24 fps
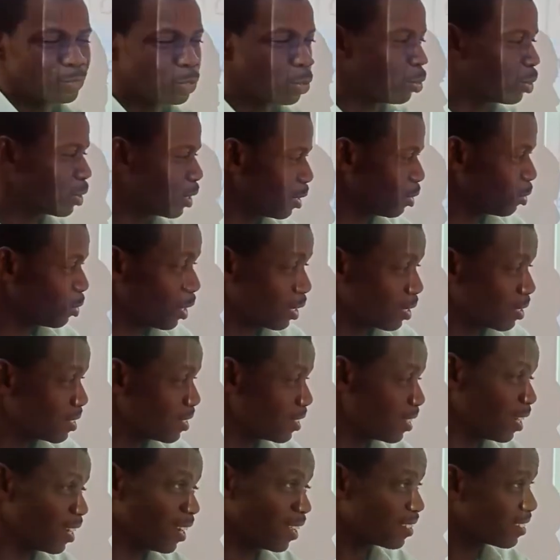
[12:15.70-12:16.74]
Okay, you can
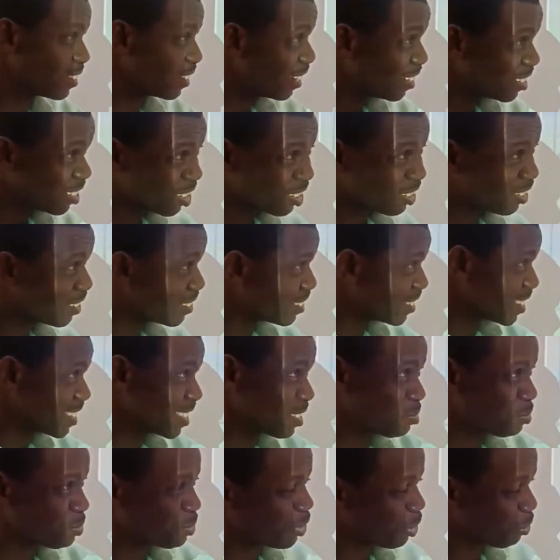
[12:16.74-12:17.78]
see now that errors is
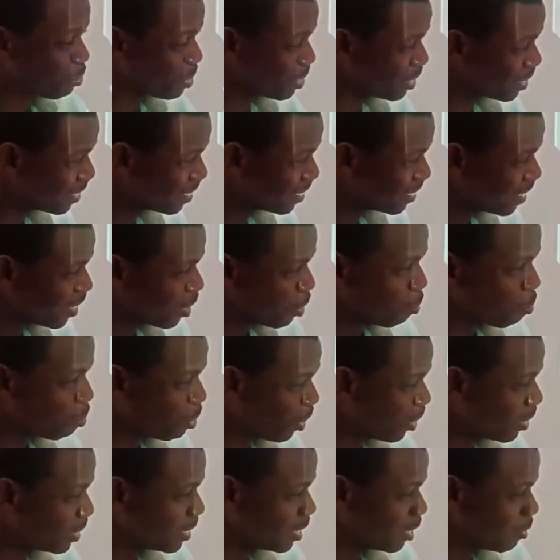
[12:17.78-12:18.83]
becoming
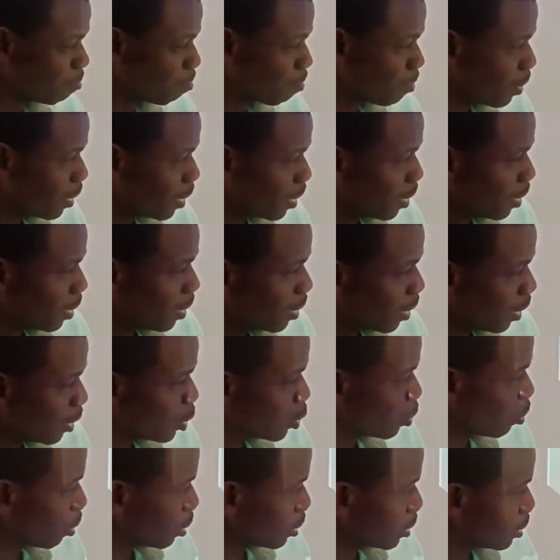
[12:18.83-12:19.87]
bloody.
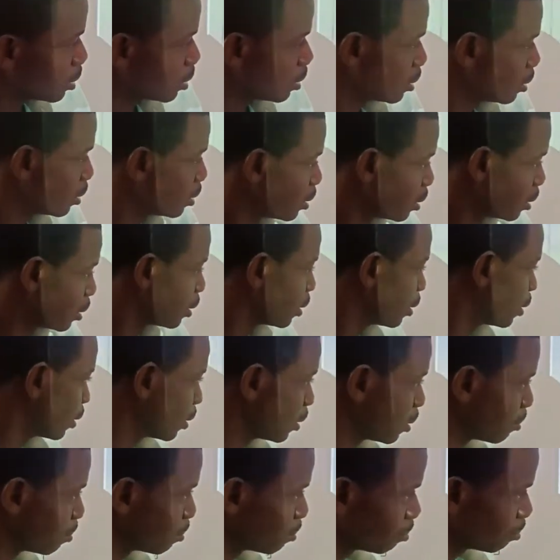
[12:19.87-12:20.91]
Guess what?
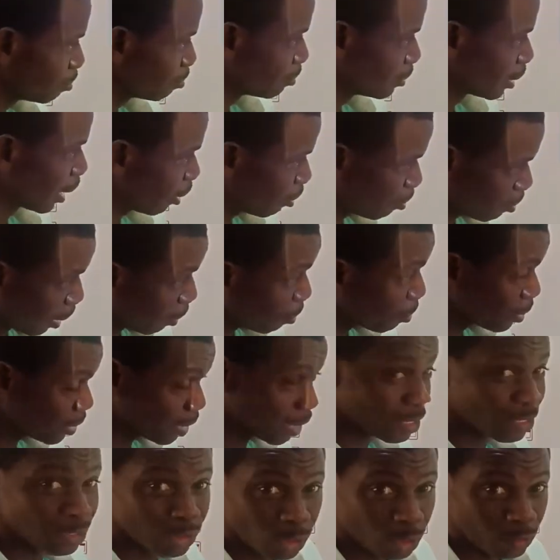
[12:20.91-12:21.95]
Now I'm
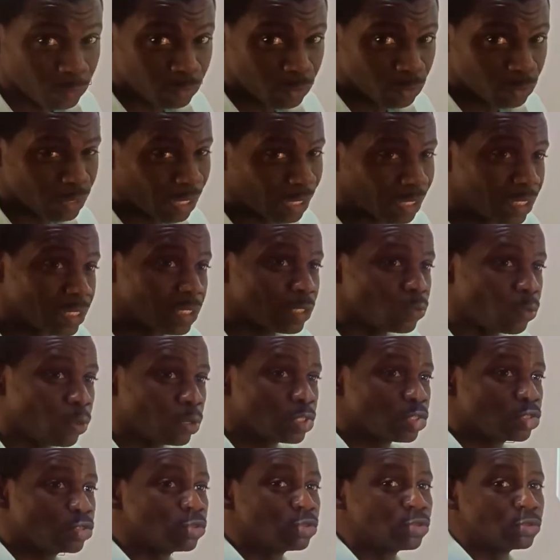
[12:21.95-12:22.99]
getting confused, and this is
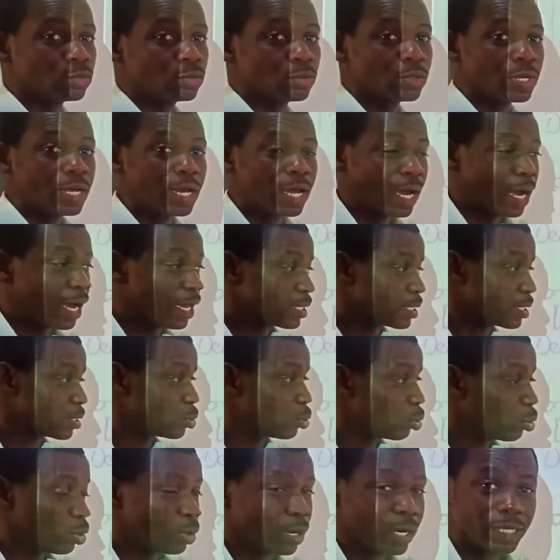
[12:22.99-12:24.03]
what you do as
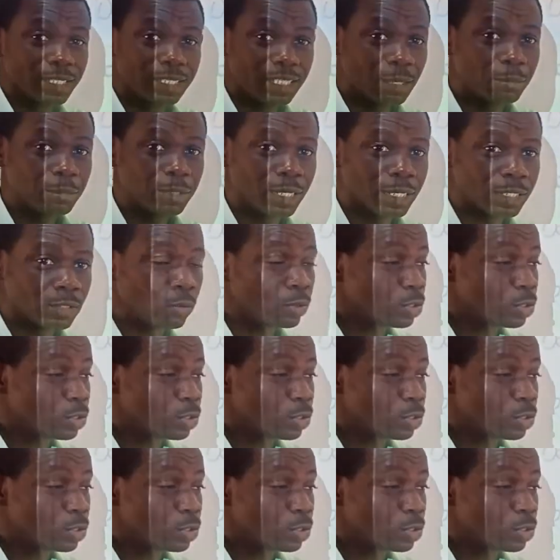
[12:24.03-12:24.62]
to examiners.